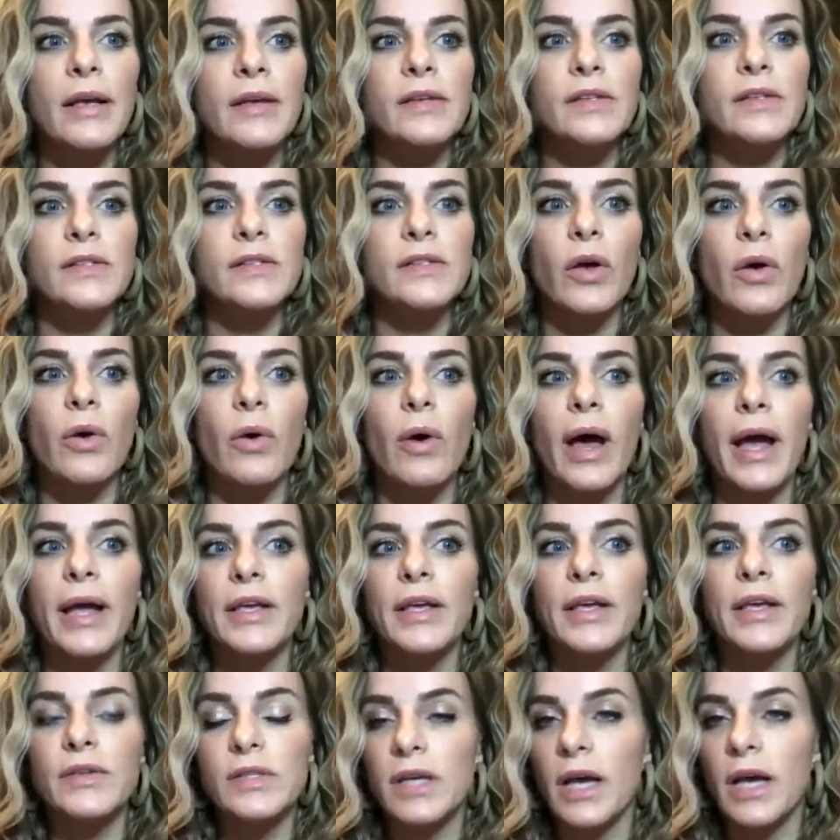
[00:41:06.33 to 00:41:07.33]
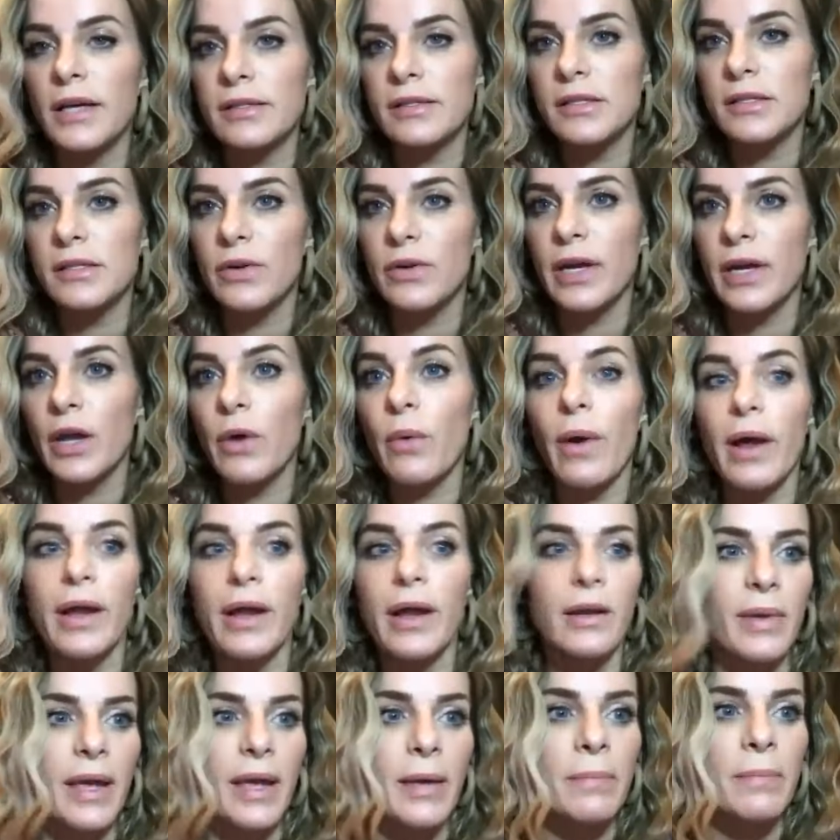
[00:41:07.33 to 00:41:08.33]
So I use Cut Story quite
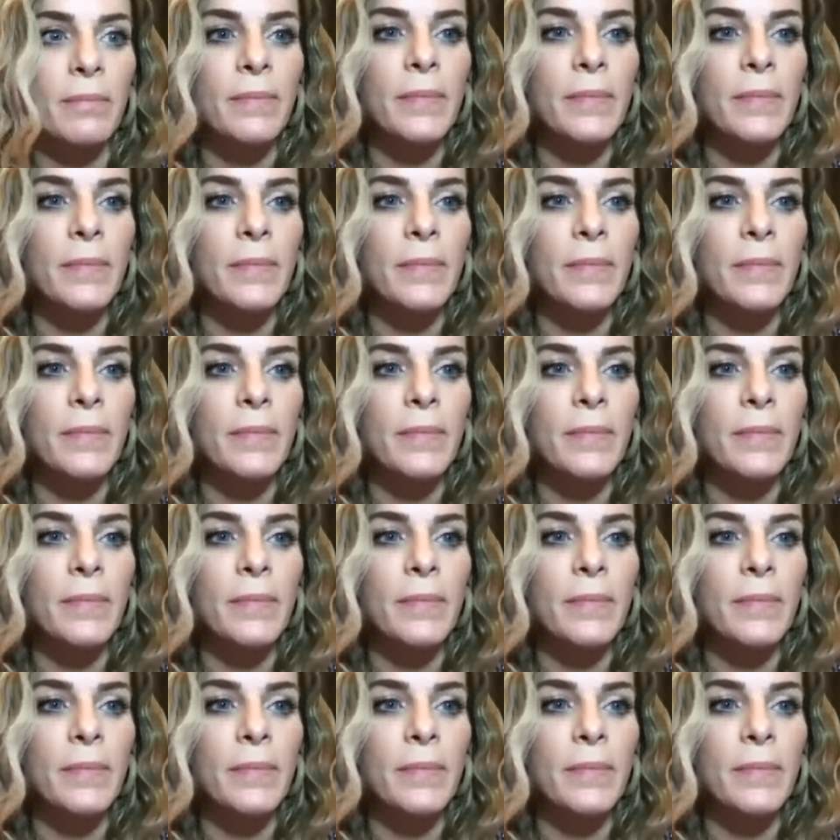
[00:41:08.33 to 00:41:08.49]
a bit.